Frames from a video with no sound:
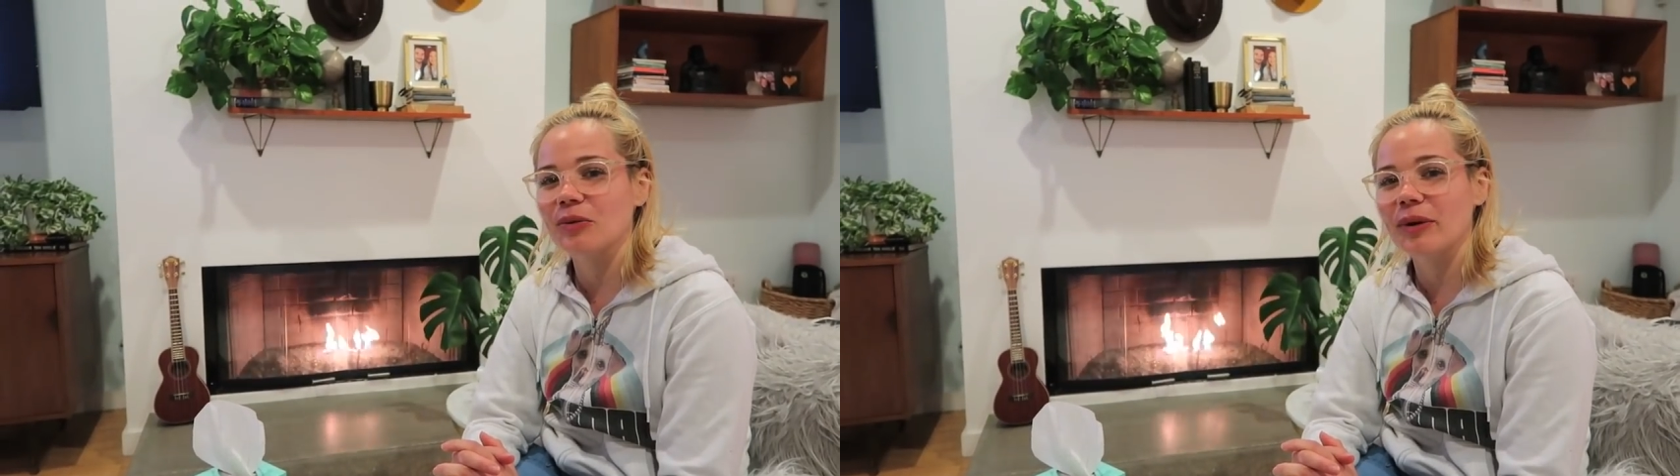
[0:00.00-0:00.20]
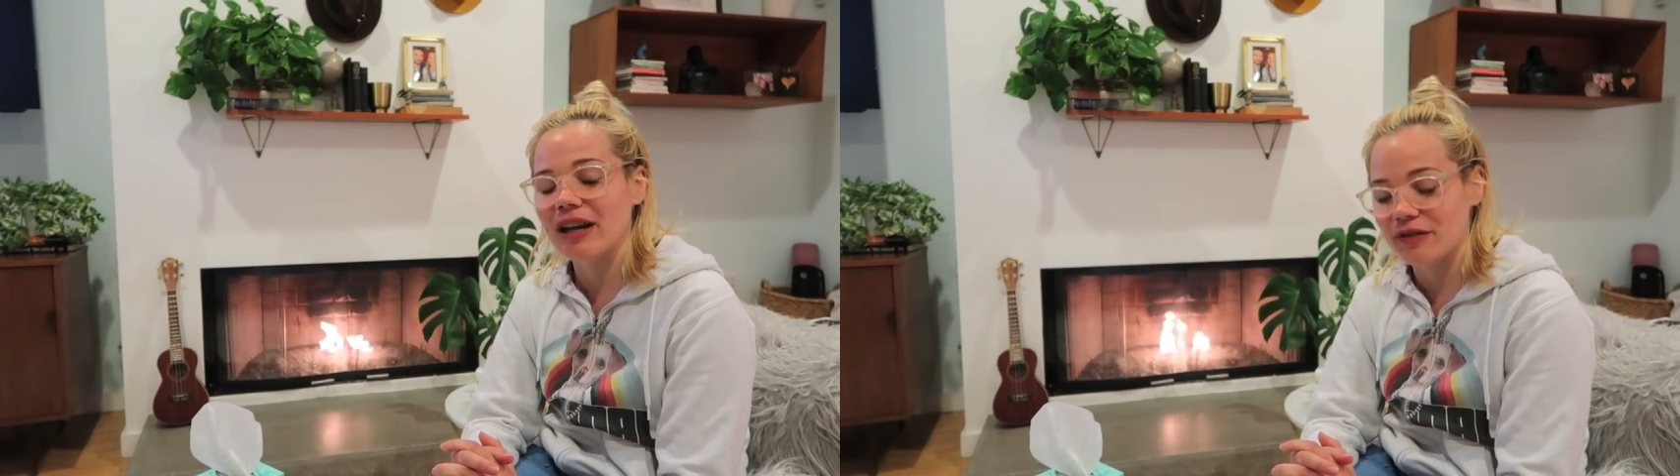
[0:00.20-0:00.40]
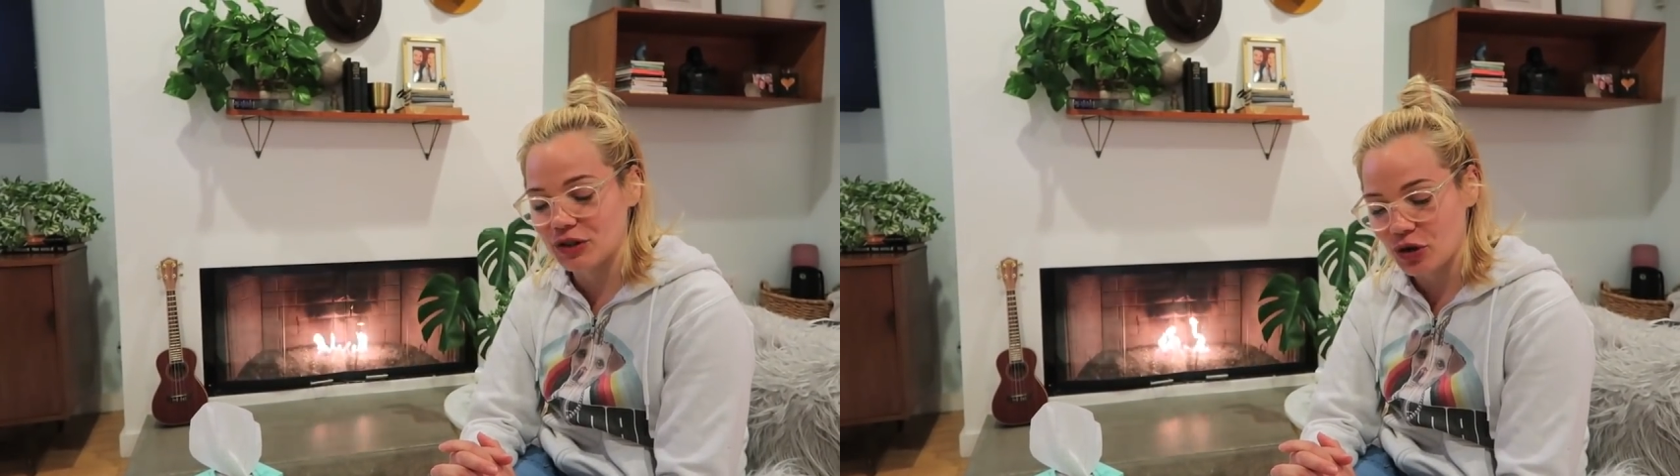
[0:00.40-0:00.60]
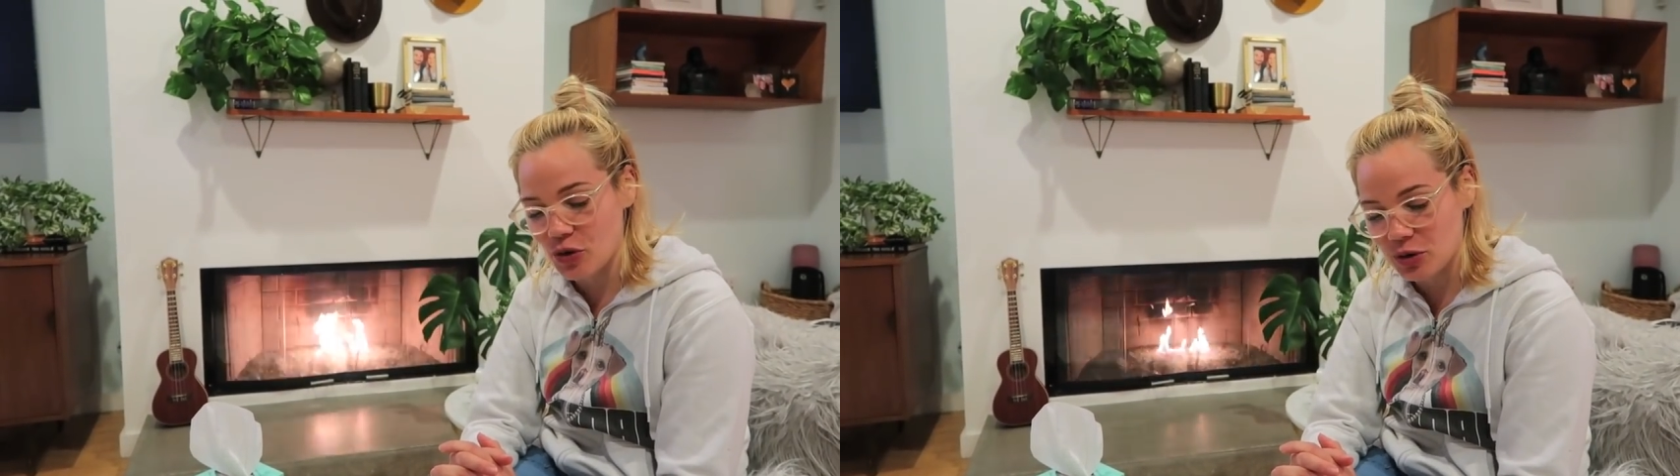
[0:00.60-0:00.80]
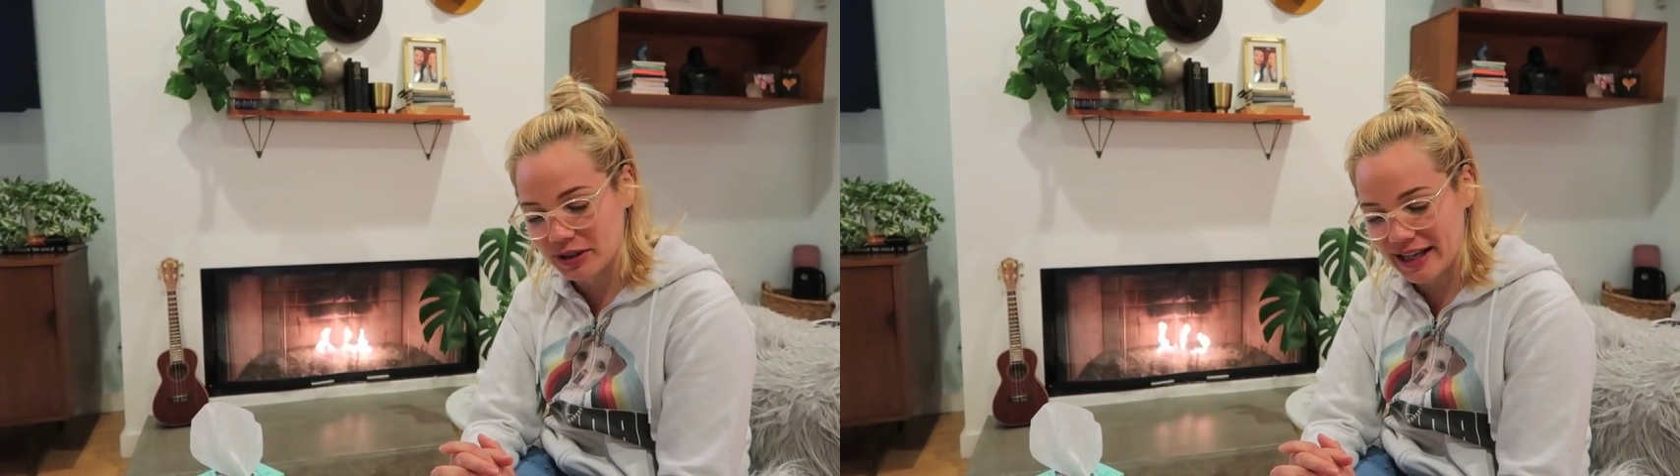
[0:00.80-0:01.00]
we have a
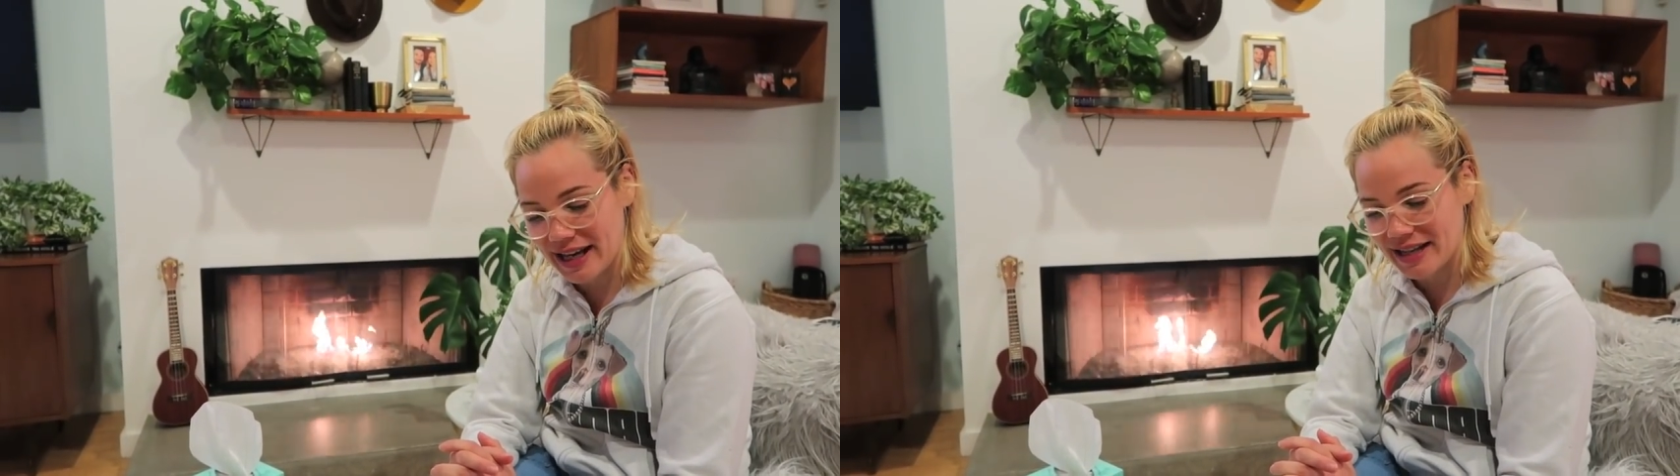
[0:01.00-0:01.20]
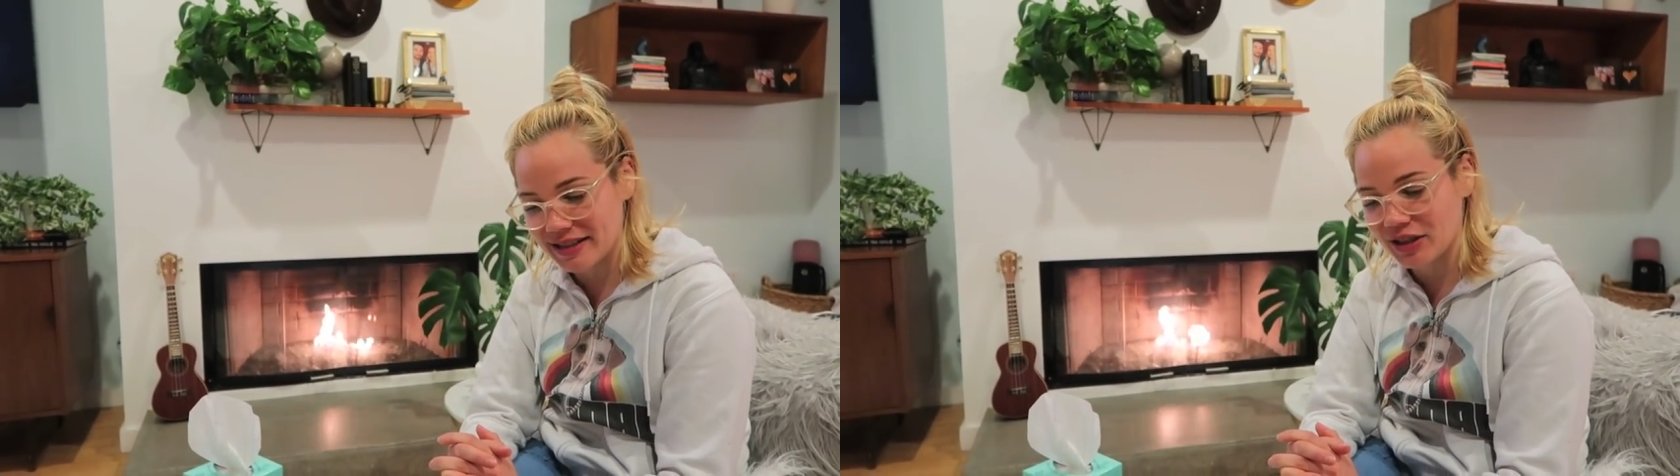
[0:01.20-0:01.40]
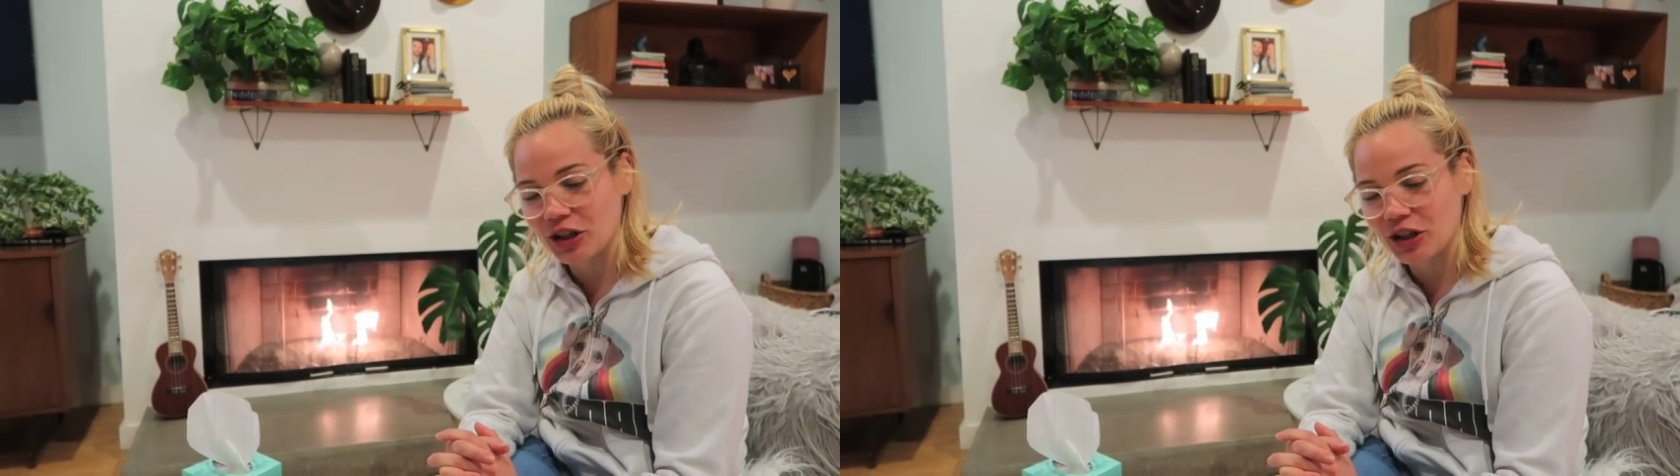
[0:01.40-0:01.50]
totally 80s